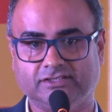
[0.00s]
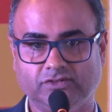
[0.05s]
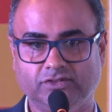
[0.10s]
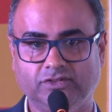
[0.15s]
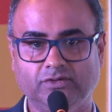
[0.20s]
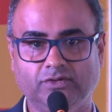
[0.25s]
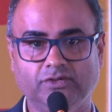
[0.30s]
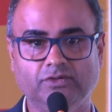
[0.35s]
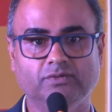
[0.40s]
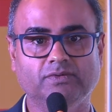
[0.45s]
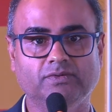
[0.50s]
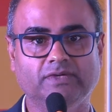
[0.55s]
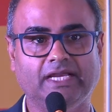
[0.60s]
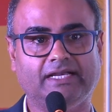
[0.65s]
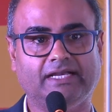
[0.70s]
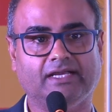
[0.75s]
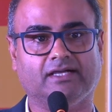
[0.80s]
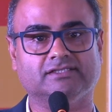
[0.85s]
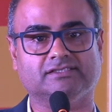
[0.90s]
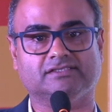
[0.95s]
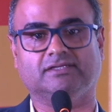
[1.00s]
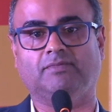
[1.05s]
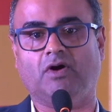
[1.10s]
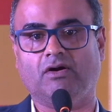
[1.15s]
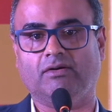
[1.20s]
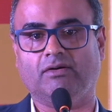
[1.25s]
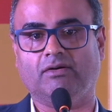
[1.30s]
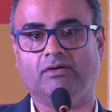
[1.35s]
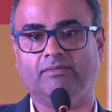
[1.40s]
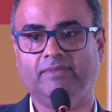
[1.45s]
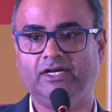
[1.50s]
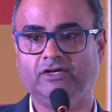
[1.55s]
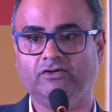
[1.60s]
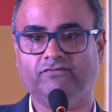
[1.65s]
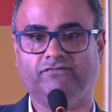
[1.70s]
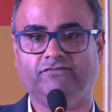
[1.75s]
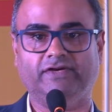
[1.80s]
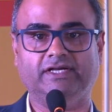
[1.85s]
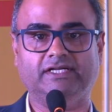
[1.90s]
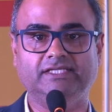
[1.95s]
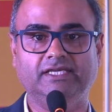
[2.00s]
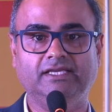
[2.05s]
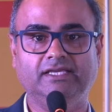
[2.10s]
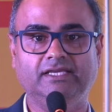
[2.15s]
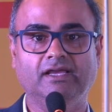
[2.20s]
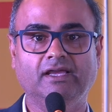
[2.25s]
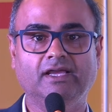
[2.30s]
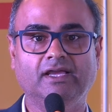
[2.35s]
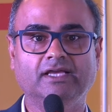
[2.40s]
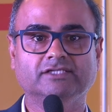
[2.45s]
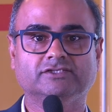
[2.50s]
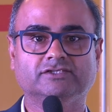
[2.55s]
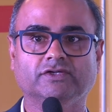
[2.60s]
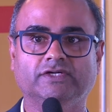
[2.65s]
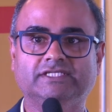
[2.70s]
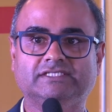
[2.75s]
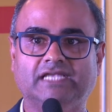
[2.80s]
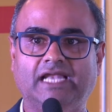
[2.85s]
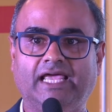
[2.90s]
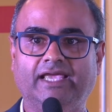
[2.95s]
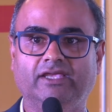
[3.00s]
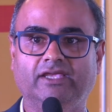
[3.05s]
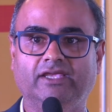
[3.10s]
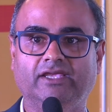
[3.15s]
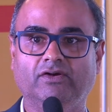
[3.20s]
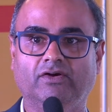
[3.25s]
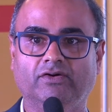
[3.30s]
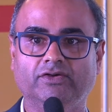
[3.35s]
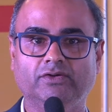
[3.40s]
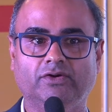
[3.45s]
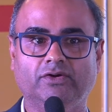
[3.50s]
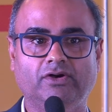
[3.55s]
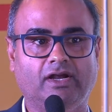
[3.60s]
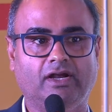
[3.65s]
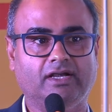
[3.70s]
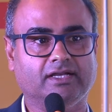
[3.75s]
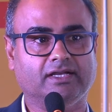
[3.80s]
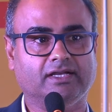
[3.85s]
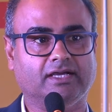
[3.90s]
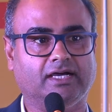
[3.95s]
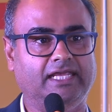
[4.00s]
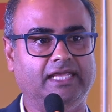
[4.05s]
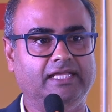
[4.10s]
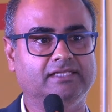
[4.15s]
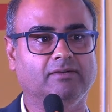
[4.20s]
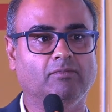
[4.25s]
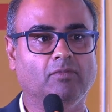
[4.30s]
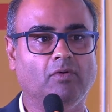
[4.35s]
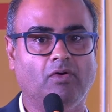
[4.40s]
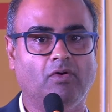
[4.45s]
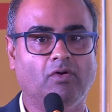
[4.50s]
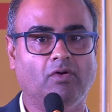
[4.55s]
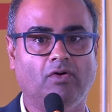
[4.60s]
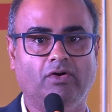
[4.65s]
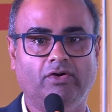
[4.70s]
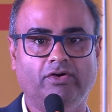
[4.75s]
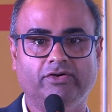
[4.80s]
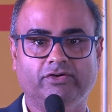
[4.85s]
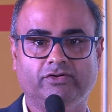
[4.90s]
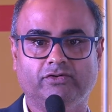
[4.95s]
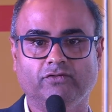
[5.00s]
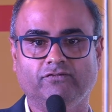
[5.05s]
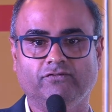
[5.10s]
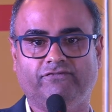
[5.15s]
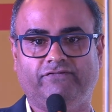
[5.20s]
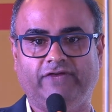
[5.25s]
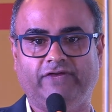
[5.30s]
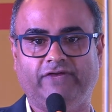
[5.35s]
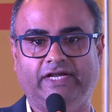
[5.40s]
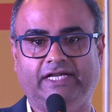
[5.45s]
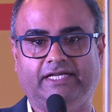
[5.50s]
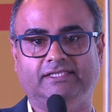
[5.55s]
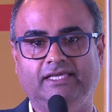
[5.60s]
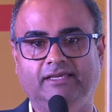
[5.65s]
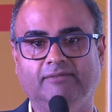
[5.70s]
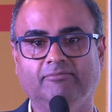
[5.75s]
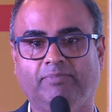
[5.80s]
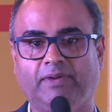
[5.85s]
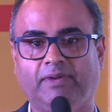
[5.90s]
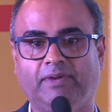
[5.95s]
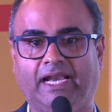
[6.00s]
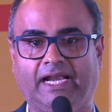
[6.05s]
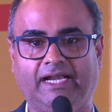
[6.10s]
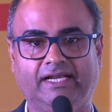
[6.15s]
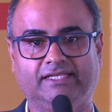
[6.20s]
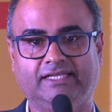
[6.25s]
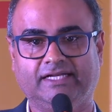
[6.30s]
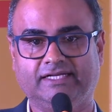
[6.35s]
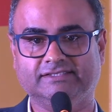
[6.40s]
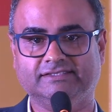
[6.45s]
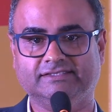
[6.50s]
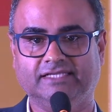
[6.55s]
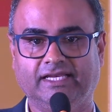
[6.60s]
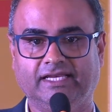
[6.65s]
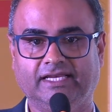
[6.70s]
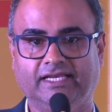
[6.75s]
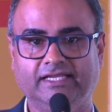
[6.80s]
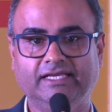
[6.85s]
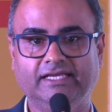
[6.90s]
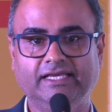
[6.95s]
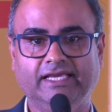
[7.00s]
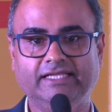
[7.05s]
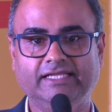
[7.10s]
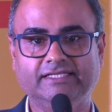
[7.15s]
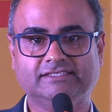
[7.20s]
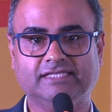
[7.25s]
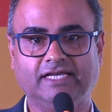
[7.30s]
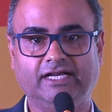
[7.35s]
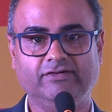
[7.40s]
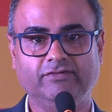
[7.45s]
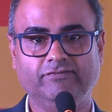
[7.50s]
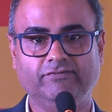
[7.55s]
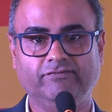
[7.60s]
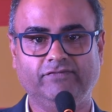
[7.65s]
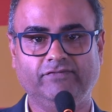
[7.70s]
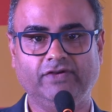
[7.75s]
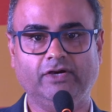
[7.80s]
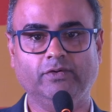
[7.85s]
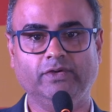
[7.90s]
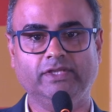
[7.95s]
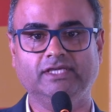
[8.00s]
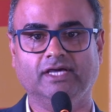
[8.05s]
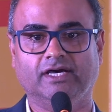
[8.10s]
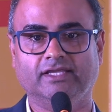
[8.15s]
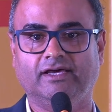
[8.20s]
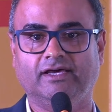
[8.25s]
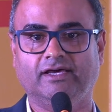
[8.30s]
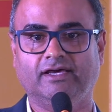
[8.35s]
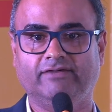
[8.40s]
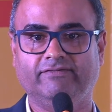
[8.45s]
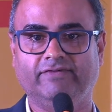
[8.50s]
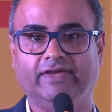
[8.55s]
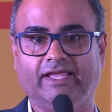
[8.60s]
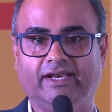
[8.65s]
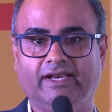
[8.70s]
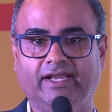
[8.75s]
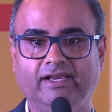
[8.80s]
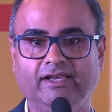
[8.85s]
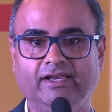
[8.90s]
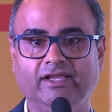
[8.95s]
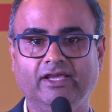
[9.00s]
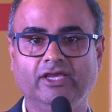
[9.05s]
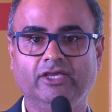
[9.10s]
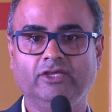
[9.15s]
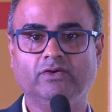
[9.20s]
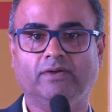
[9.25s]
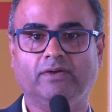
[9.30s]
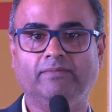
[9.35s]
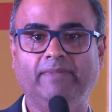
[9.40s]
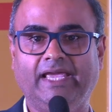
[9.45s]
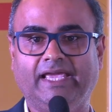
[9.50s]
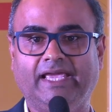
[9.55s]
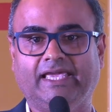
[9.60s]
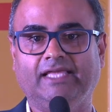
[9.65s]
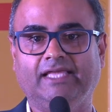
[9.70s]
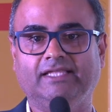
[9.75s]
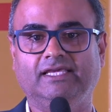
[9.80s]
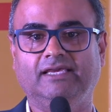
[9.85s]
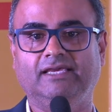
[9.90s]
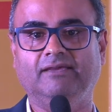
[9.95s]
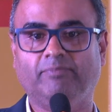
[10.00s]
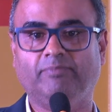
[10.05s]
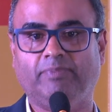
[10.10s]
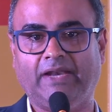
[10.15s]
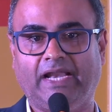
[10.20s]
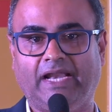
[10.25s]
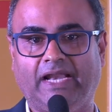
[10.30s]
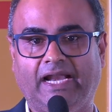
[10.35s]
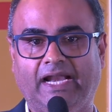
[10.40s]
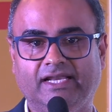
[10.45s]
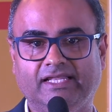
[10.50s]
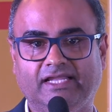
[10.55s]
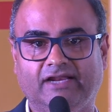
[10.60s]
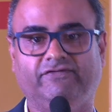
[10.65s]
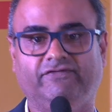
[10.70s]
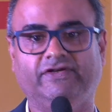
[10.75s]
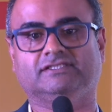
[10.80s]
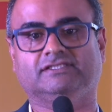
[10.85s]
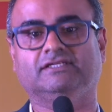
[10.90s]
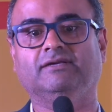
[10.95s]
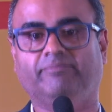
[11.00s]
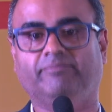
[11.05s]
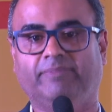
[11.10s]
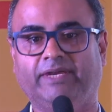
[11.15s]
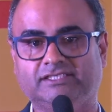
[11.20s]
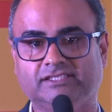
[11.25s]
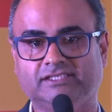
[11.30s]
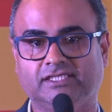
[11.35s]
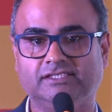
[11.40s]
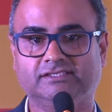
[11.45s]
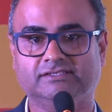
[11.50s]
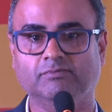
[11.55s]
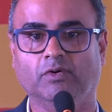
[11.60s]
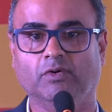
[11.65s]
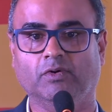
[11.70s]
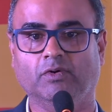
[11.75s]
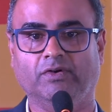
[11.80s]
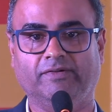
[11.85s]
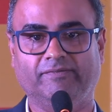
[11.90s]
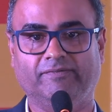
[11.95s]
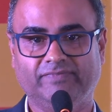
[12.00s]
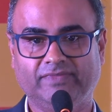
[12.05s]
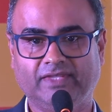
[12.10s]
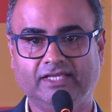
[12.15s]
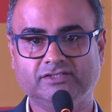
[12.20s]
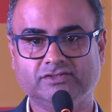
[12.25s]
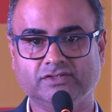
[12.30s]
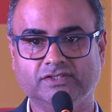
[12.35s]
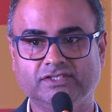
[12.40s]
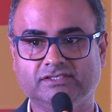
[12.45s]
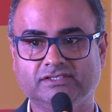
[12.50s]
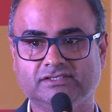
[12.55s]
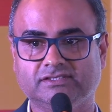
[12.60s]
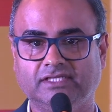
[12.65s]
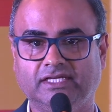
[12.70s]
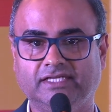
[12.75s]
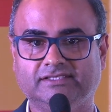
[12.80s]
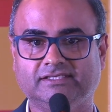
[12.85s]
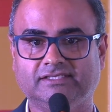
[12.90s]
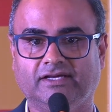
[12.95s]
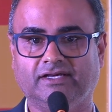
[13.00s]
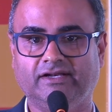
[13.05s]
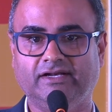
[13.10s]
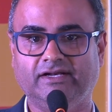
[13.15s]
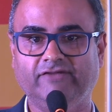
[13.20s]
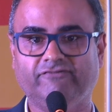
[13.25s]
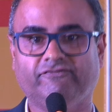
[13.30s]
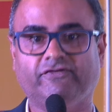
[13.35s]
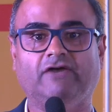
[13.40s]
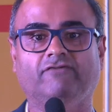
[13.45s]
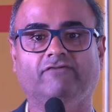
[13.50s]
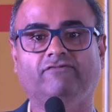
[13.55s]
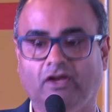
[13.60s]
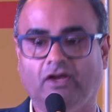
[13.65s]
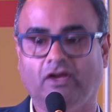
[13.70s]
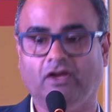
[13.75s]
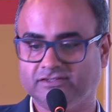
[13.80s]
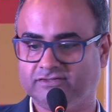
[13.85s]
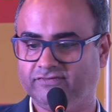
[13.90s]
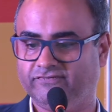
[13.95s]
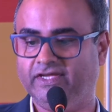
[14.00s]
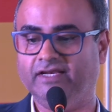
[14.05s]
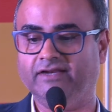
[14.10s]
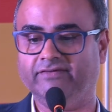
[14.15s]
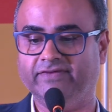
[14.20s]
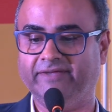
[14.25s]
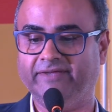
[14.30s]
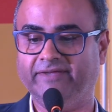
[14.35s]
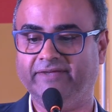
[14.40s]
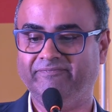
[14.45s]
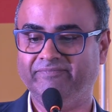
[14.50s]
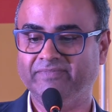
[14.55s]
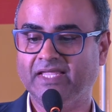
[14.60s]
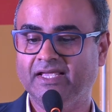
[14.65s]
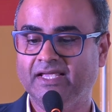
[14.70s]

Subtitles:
So, you get a custom augment to fit so it's like, you're not cutting the bone to fit the implant that is there. Instead, we're doing the other way, right? You're making the implant that fits the patient's bone, right? So it's a different philosophy in a way.